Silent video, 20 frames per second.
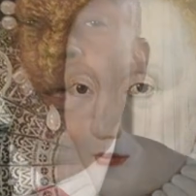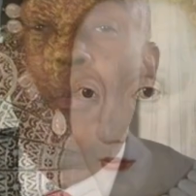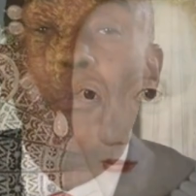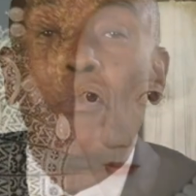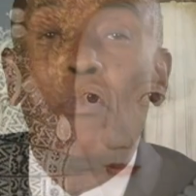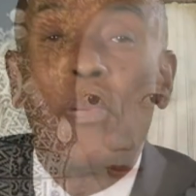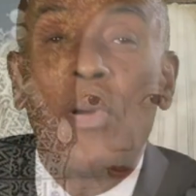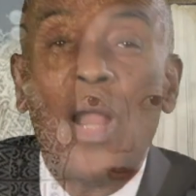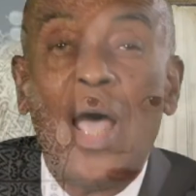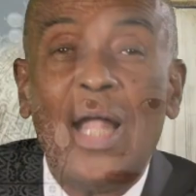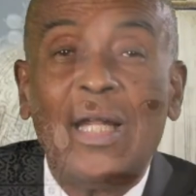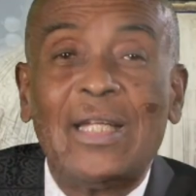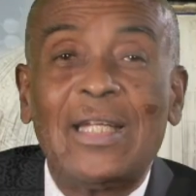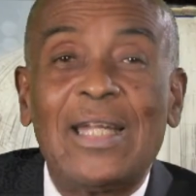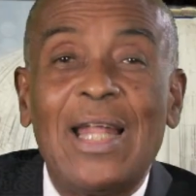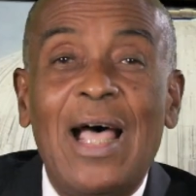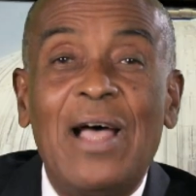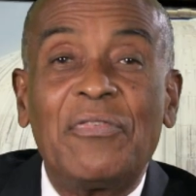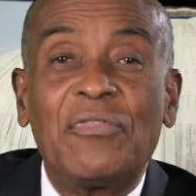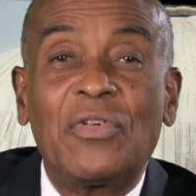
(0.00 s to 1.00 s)
plot
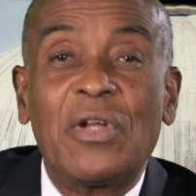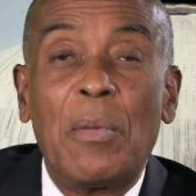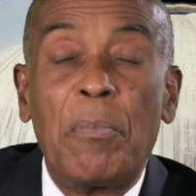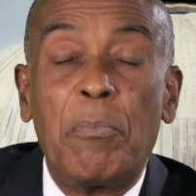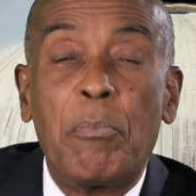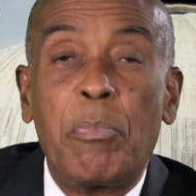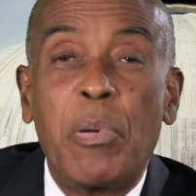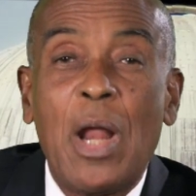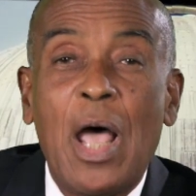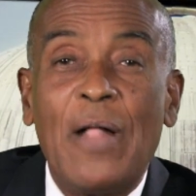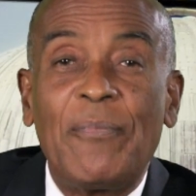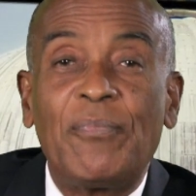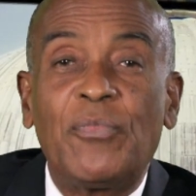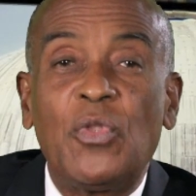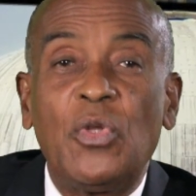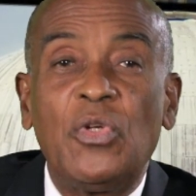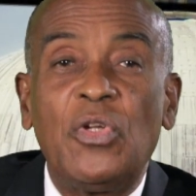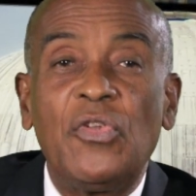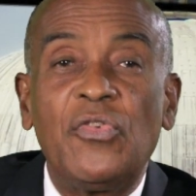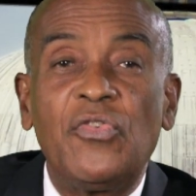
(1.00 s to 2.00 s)
after plot
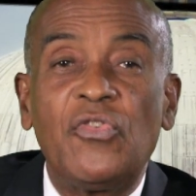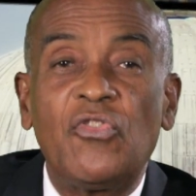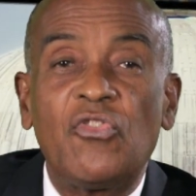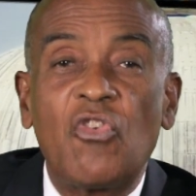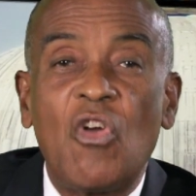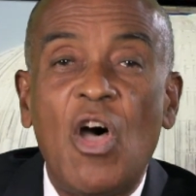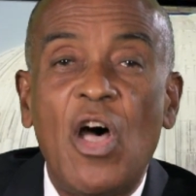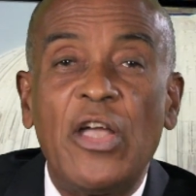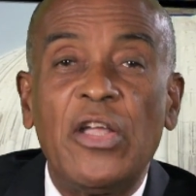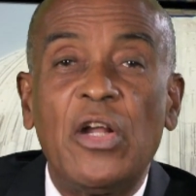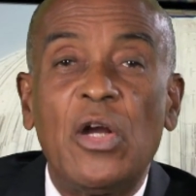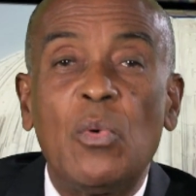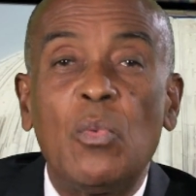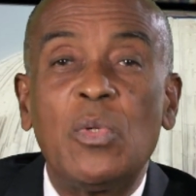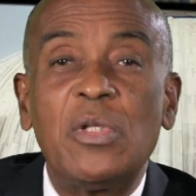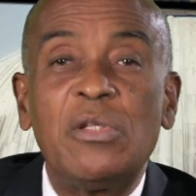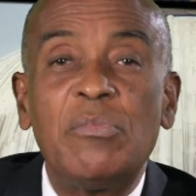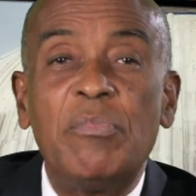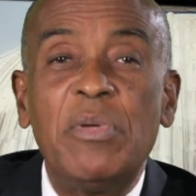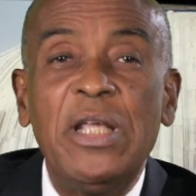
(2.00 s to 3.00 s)
to destroy her
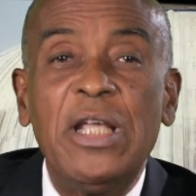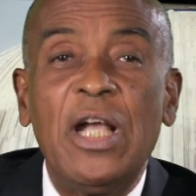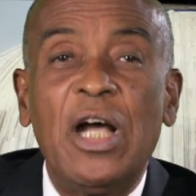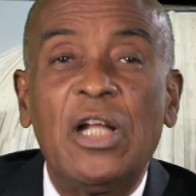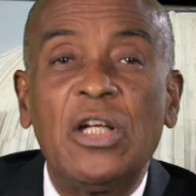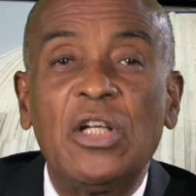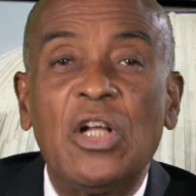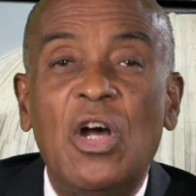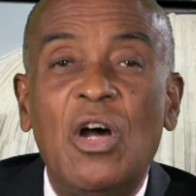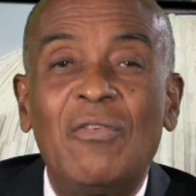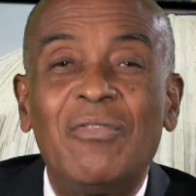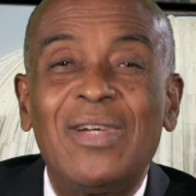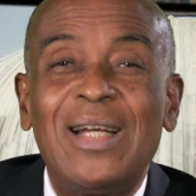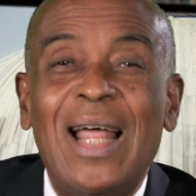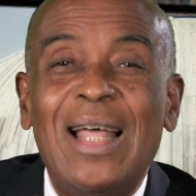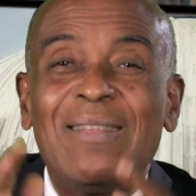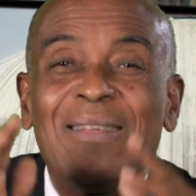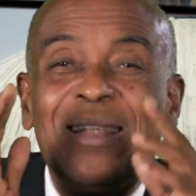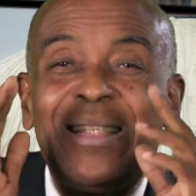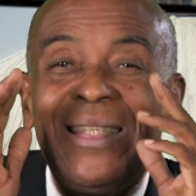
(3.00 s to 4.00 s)
was being uncovered
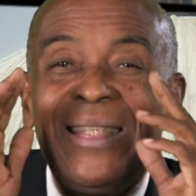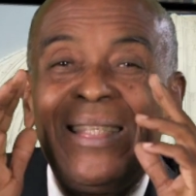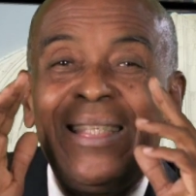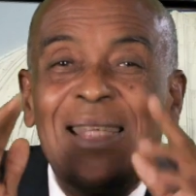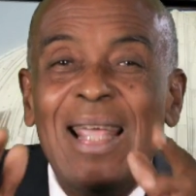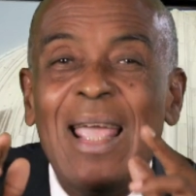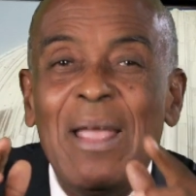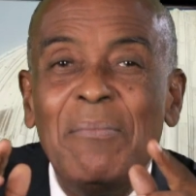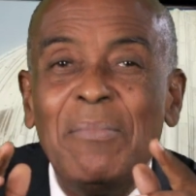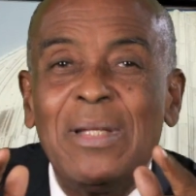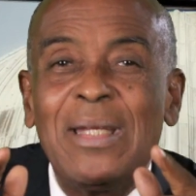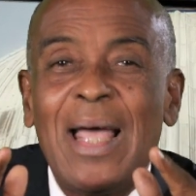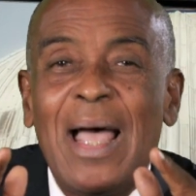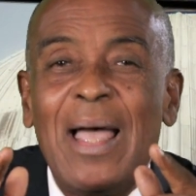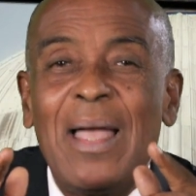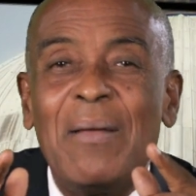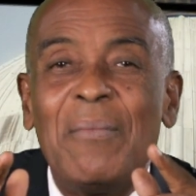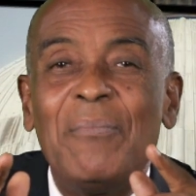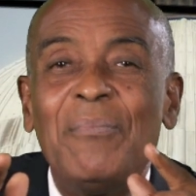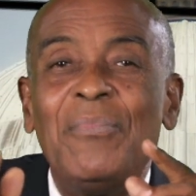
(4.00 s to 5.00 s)
at the same
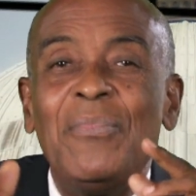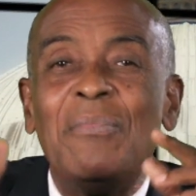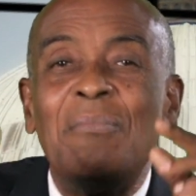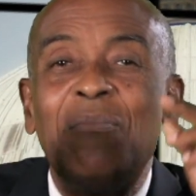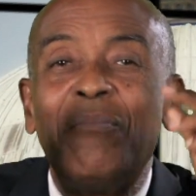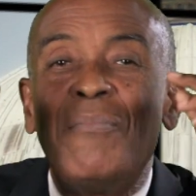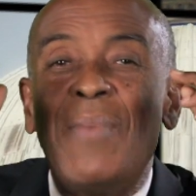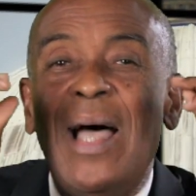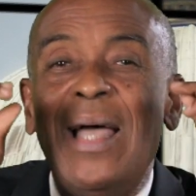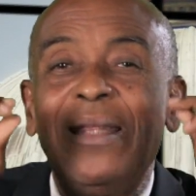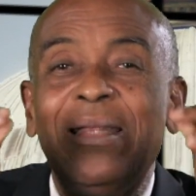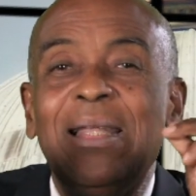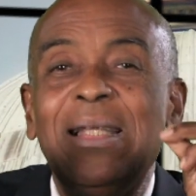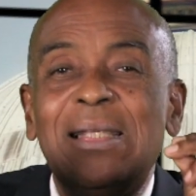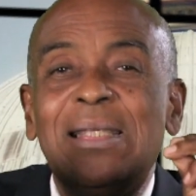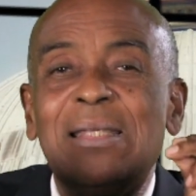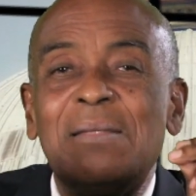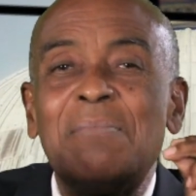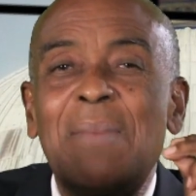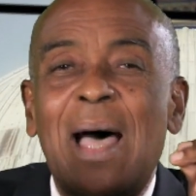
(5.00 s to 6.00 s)
time by
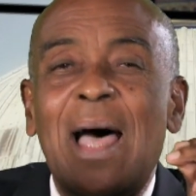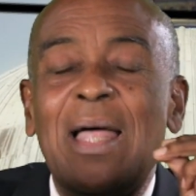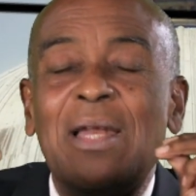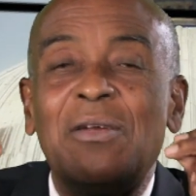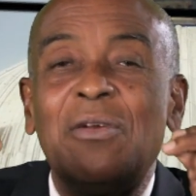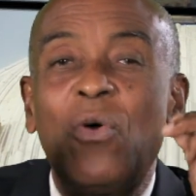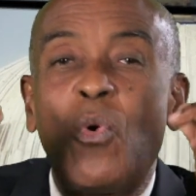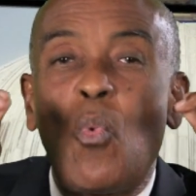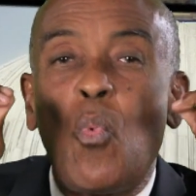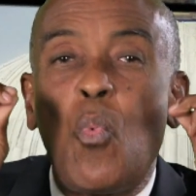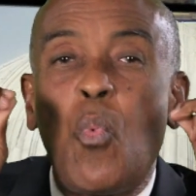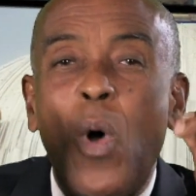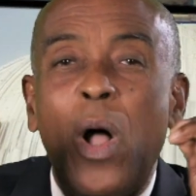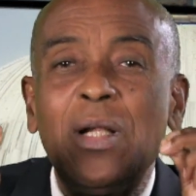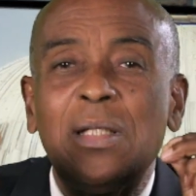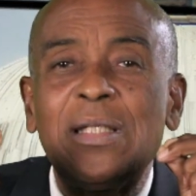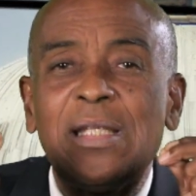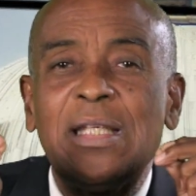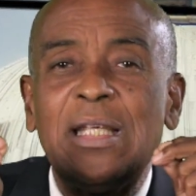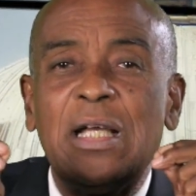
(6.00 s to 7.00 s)
this man,
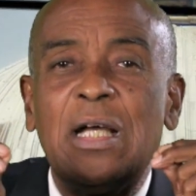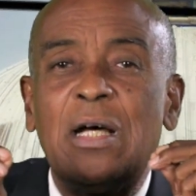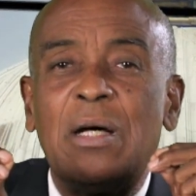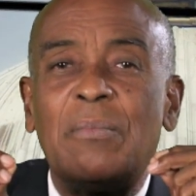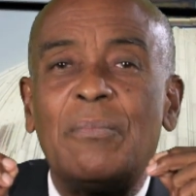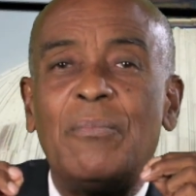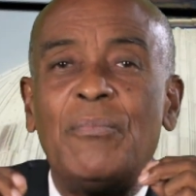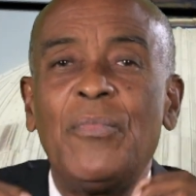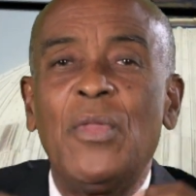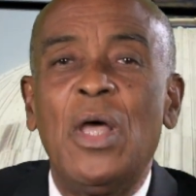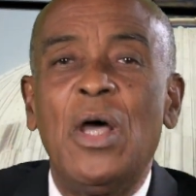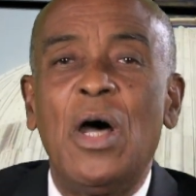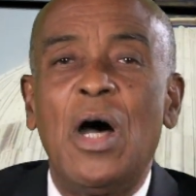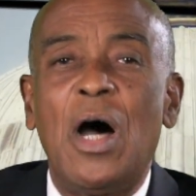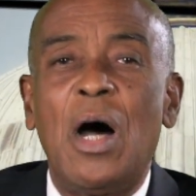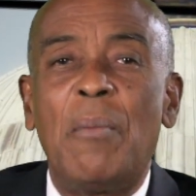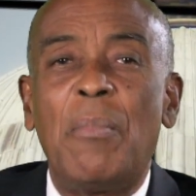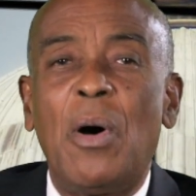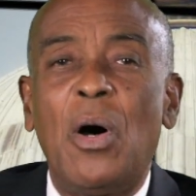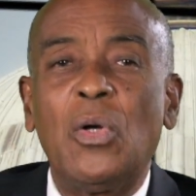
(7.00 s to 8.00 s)
Walsingham,
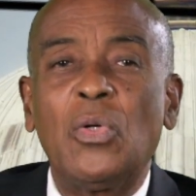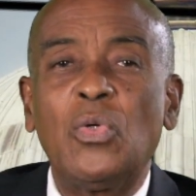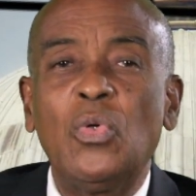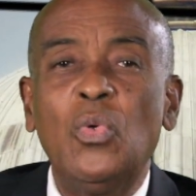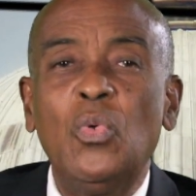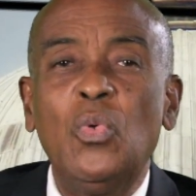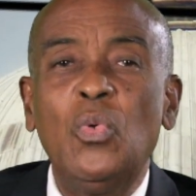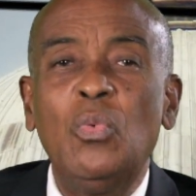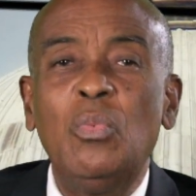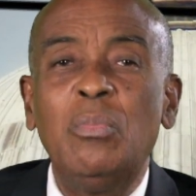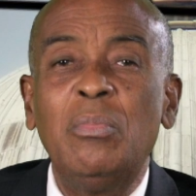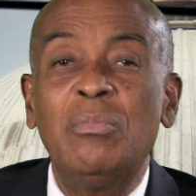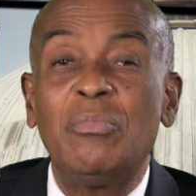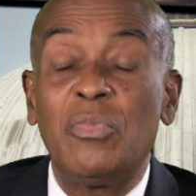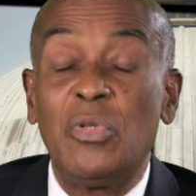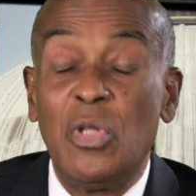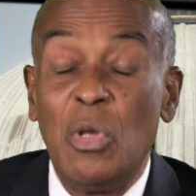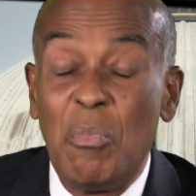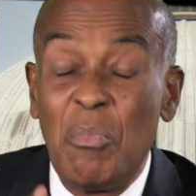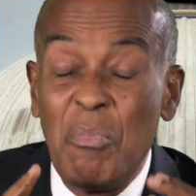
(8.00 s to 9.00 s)
about whom
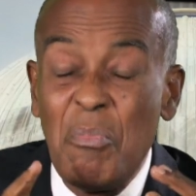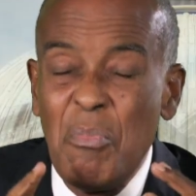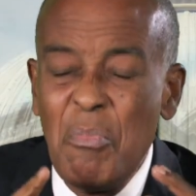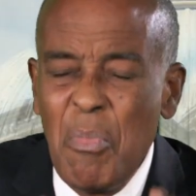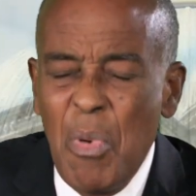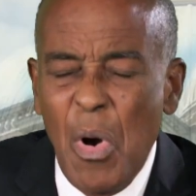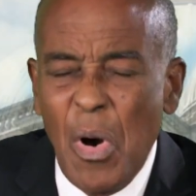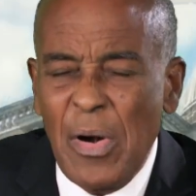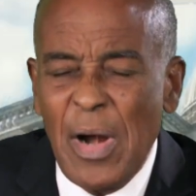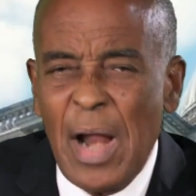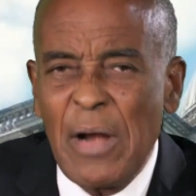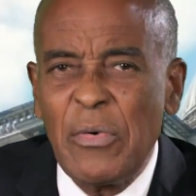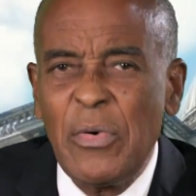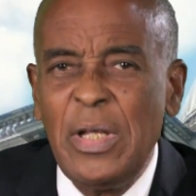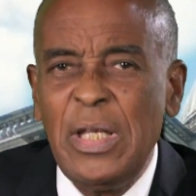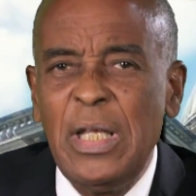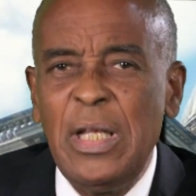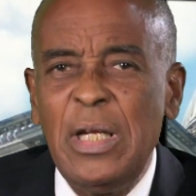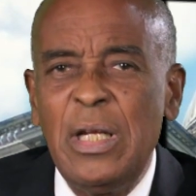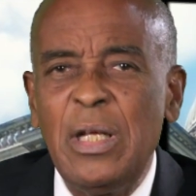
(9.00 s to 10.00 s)
the more I
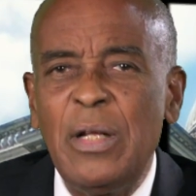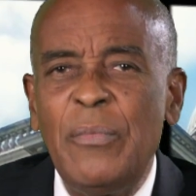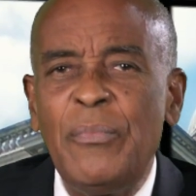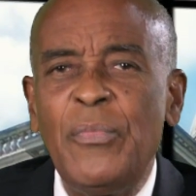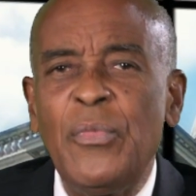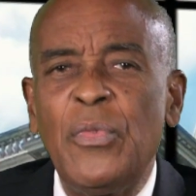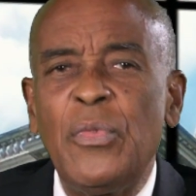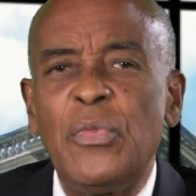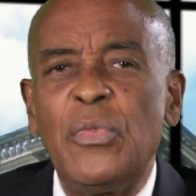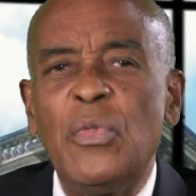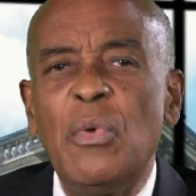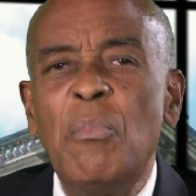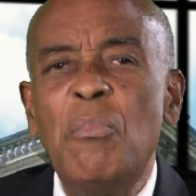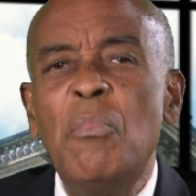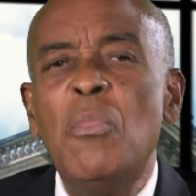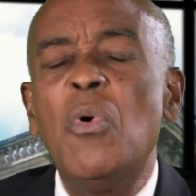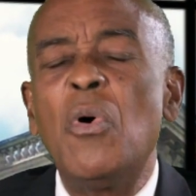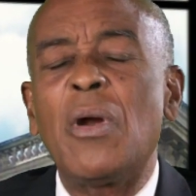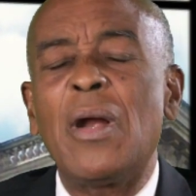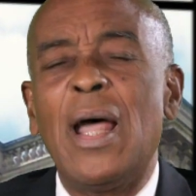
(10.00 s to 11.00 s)
read, the
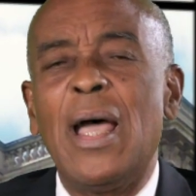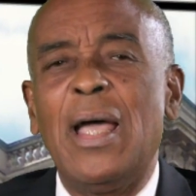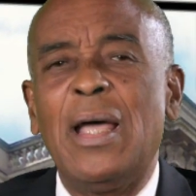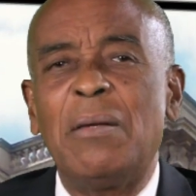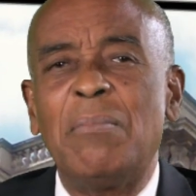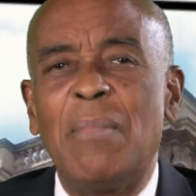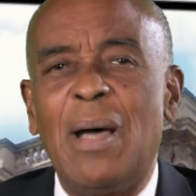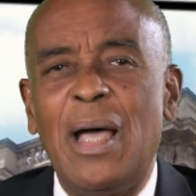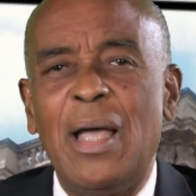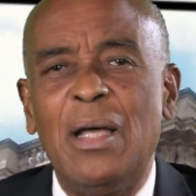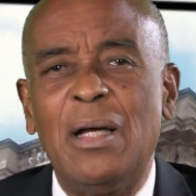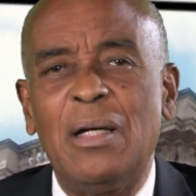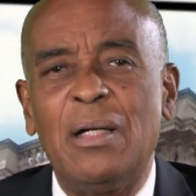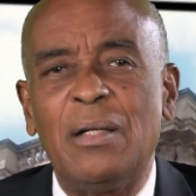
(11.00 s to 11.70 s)
more I admire.